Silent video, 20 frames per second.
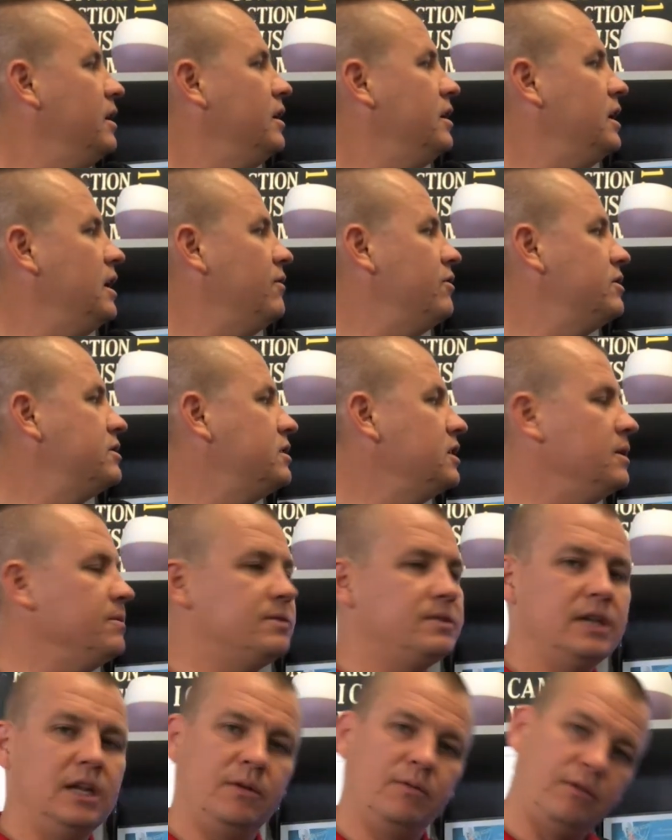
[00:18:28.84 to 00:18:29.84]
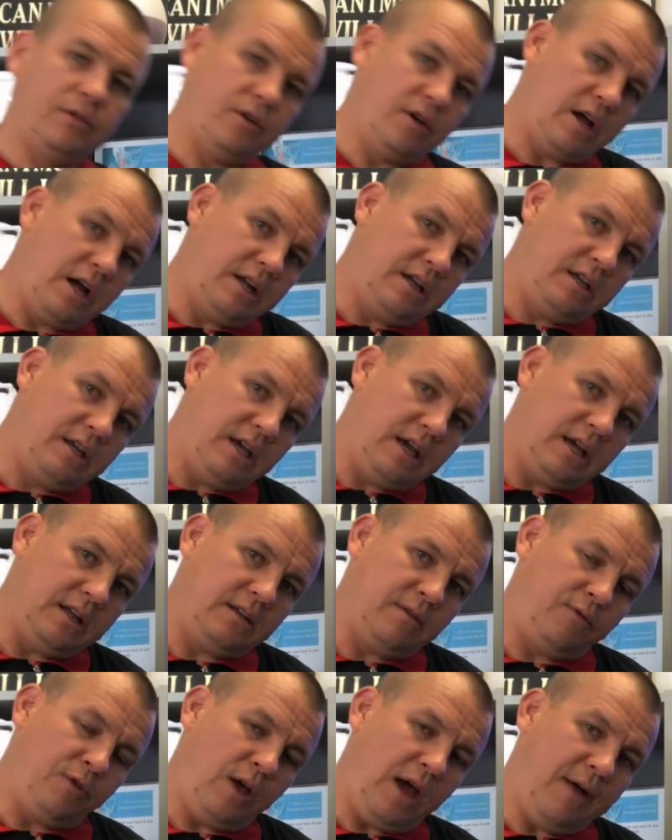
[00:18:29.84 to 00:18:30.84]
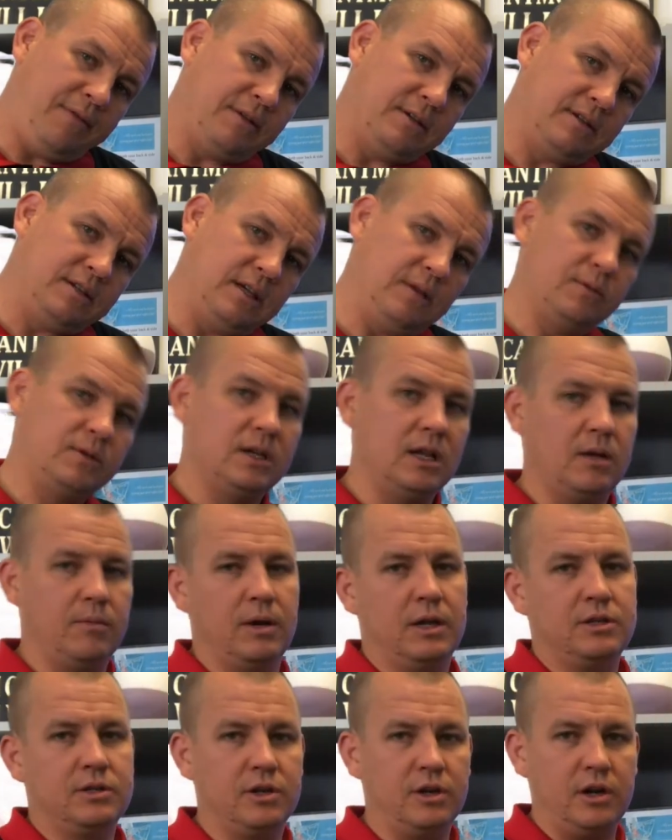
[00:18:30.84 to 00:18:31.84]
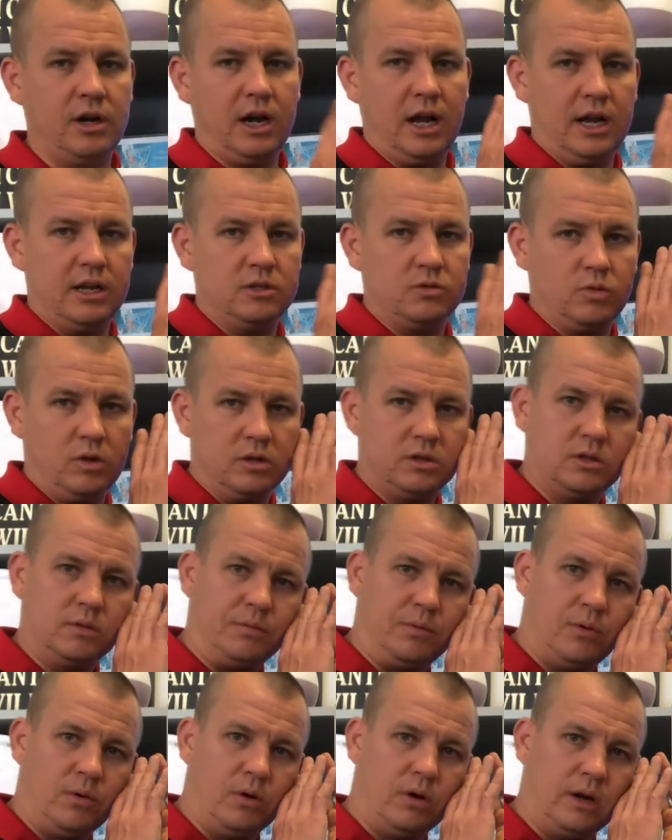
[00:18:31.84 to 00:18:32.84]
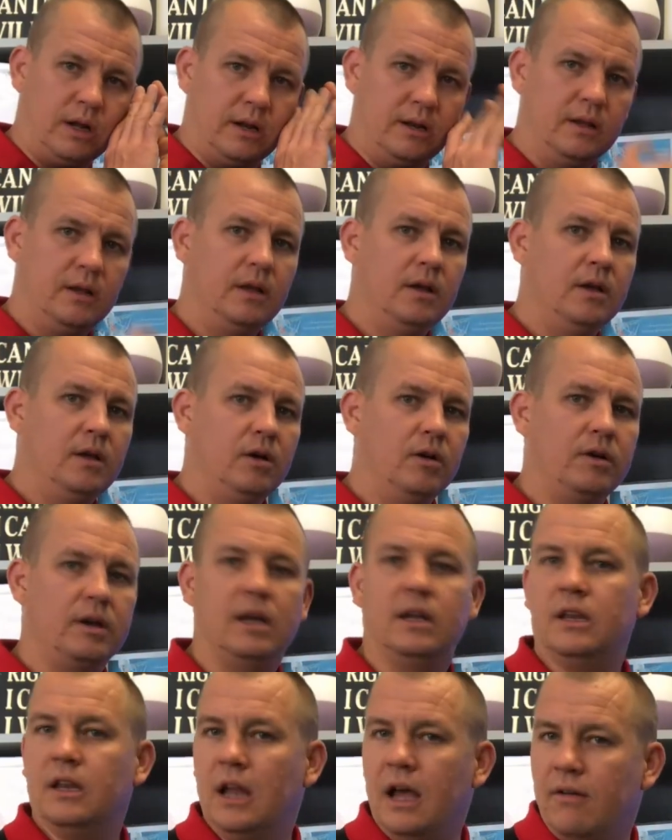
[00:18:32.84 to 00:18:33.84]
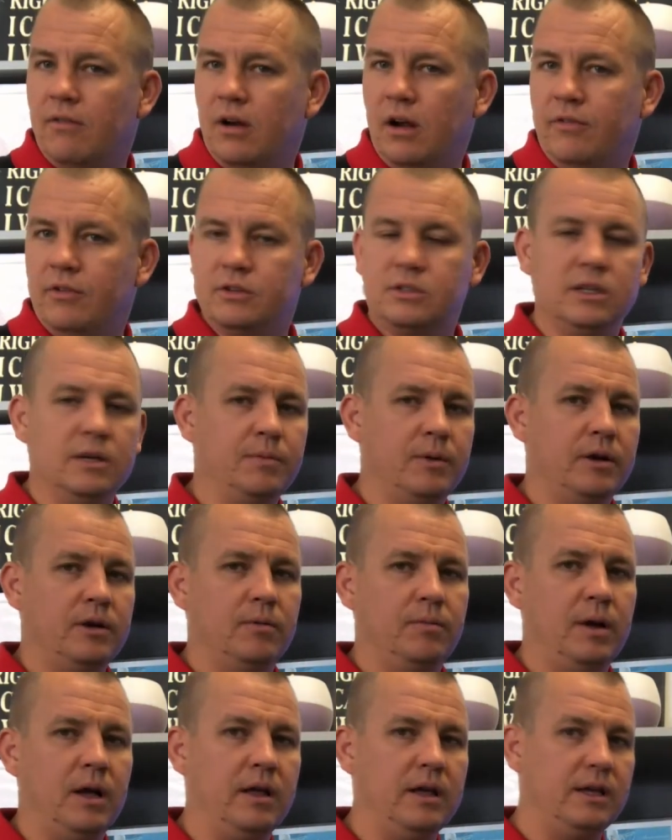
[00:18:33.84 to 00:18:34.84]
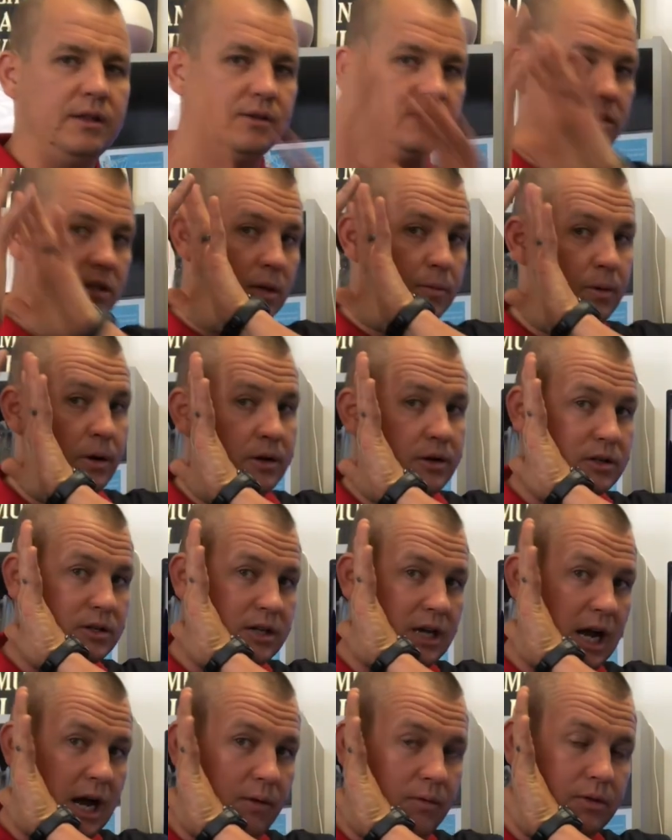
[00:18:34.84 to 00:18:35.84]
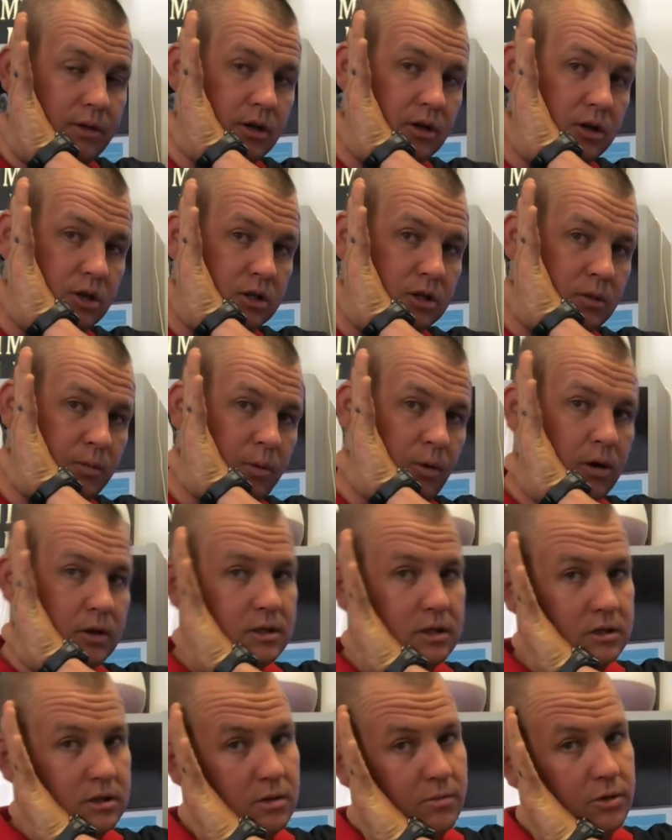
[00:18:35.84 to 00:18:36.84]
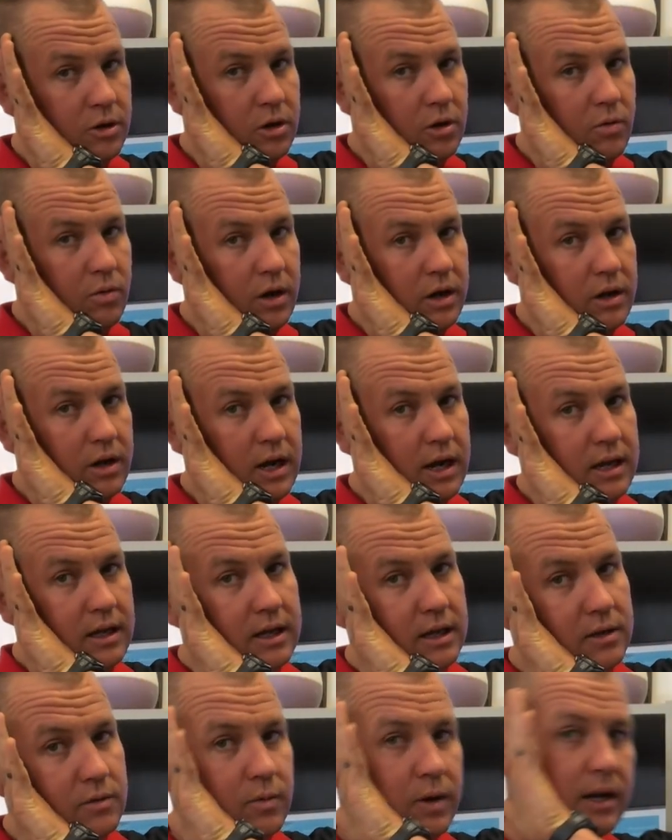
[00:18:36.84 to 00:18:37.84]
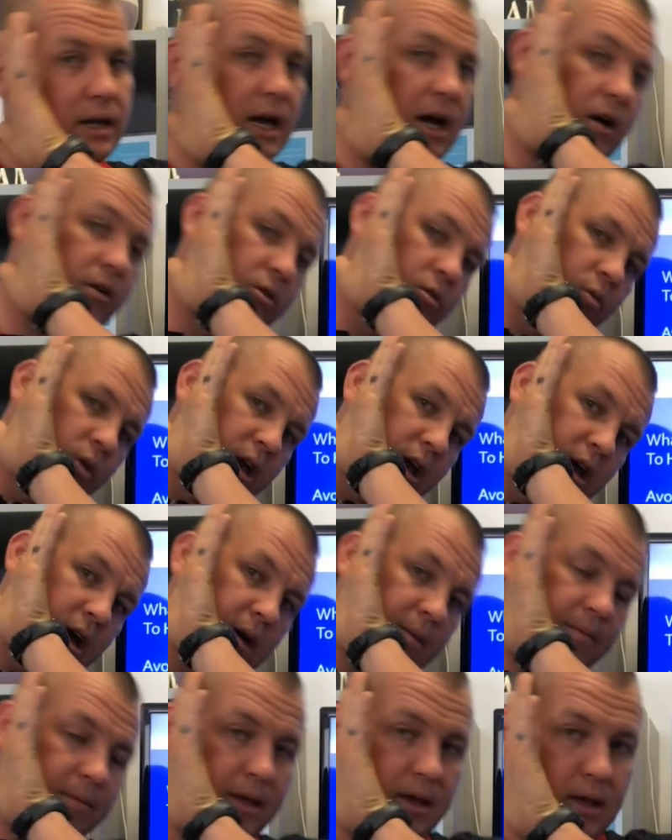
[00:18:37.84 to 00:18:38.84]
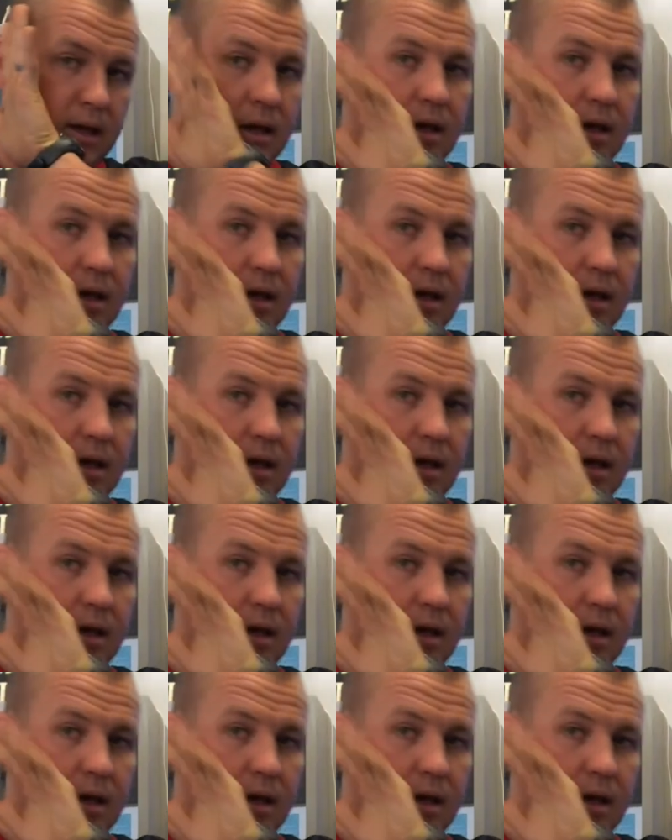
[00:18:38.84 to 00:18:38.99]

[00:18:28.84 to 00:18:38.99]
Never sleep sitting with your head kinked. If you have to sleep sitting, make sure your head is well supported. Okay, never ever sleep on your belly. Either sleep on your side with a good support system. You don't want your head kicked way down or way up.